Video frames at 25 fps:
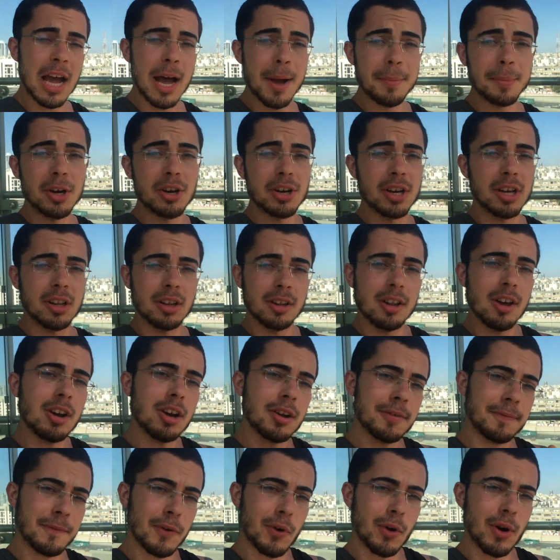I'm gonna
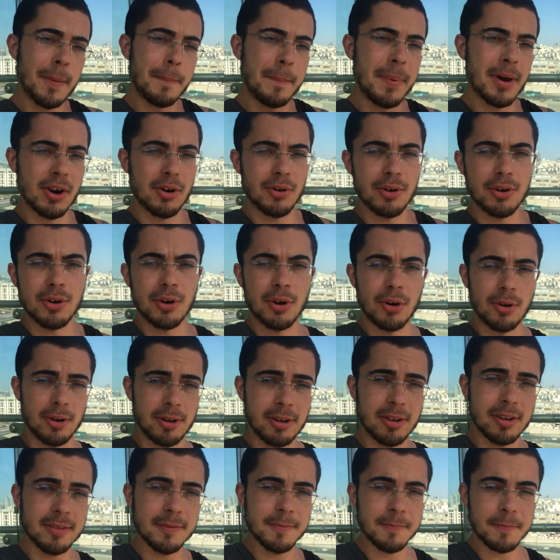look for a better
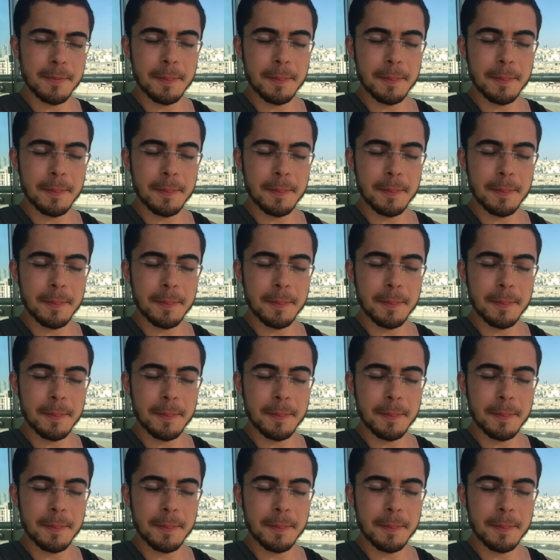girl,